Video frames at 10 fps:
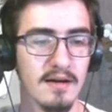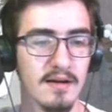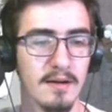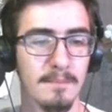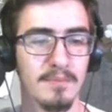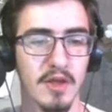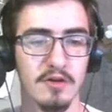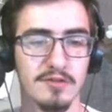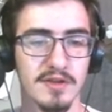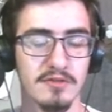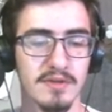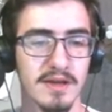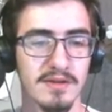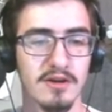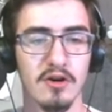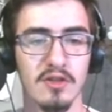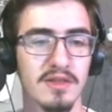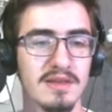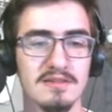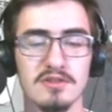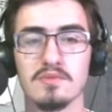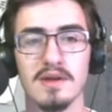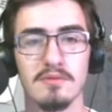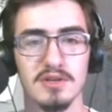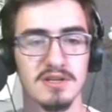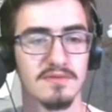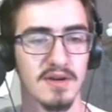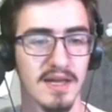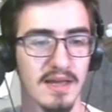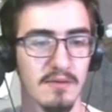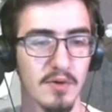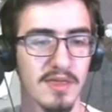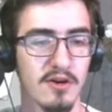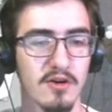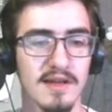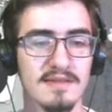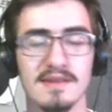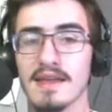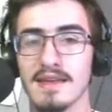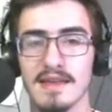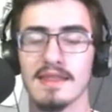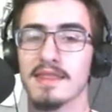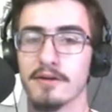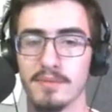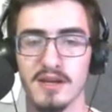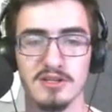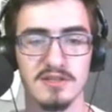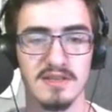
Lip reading: Also this one down here, all of these three were just for like with artists getting their pages